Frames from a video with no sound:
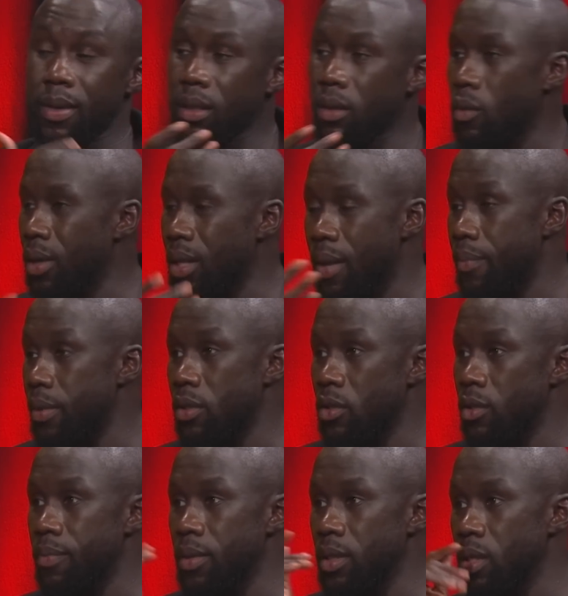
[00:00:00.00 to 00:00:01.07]
matter what happened on
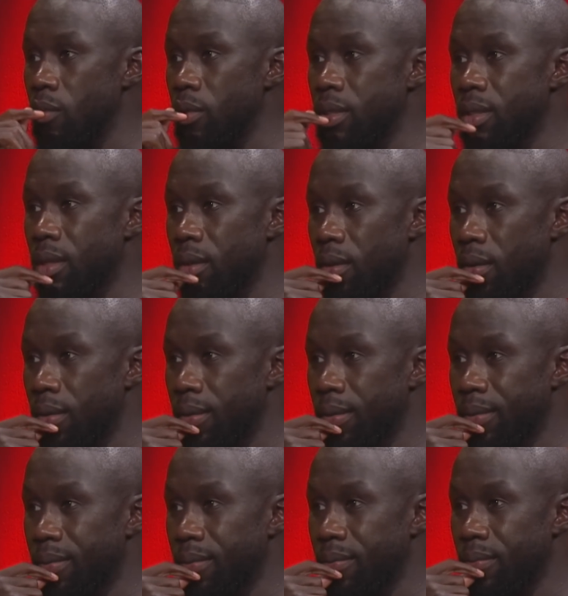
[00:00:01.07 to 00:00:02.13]
the pitch, he will start.
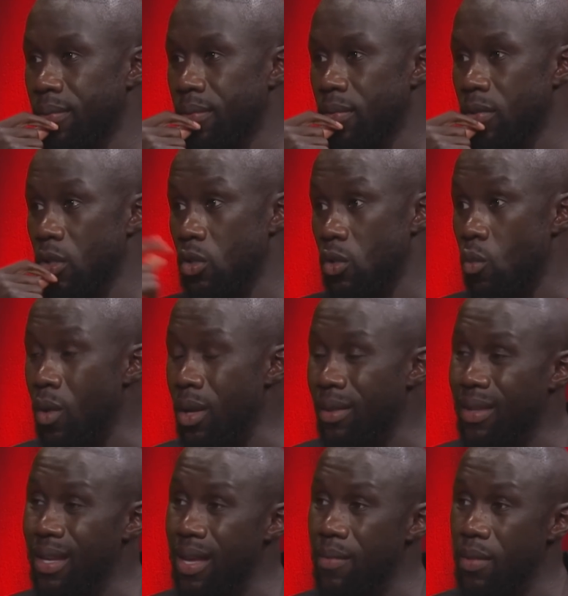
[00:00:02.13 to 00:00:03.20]
So the
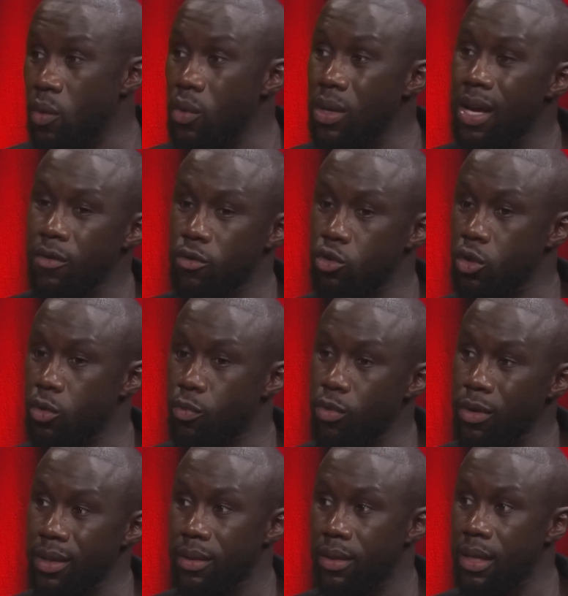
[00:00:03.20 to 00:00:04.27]
one time he will have to
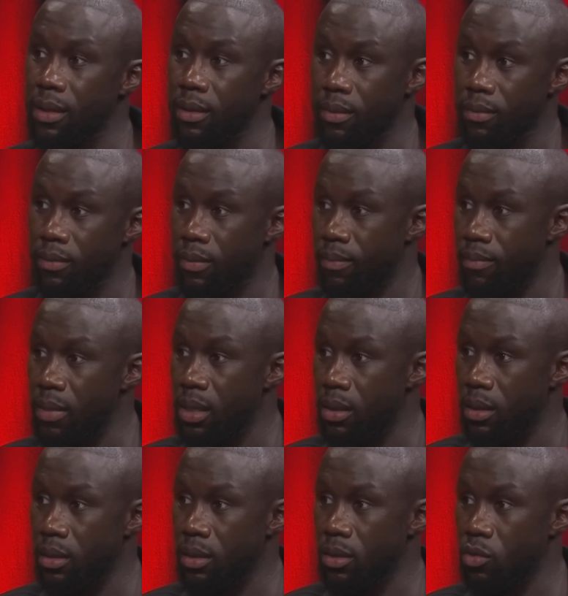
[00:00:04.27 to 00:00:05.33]
sprint 10
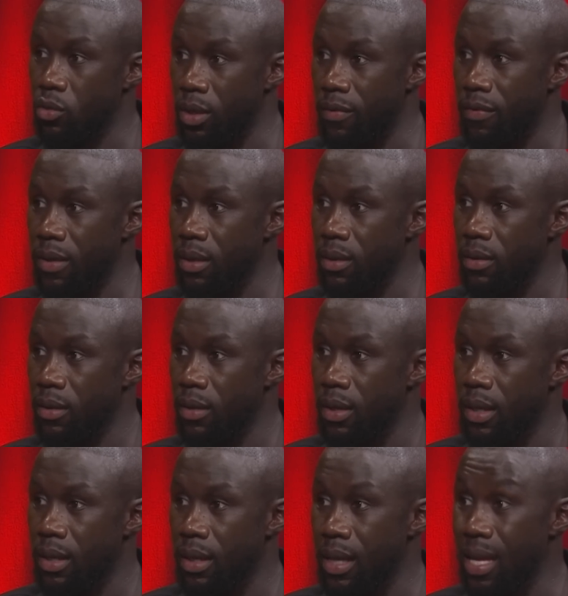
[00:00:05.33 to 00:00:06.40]
meters to defend,
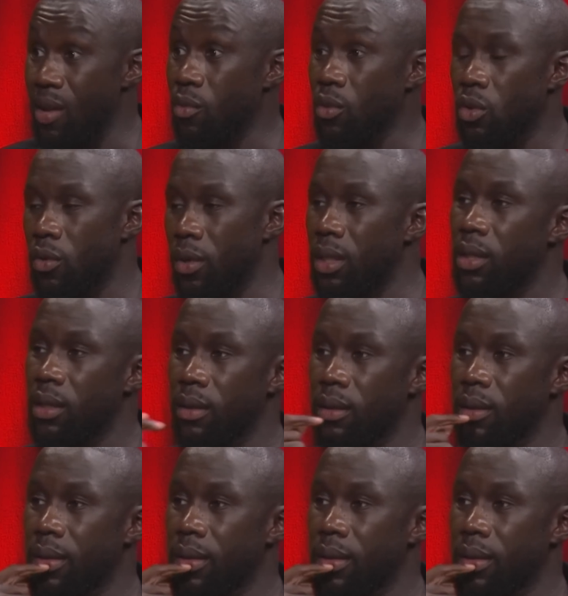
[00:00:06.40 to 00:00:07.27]
he won't do it.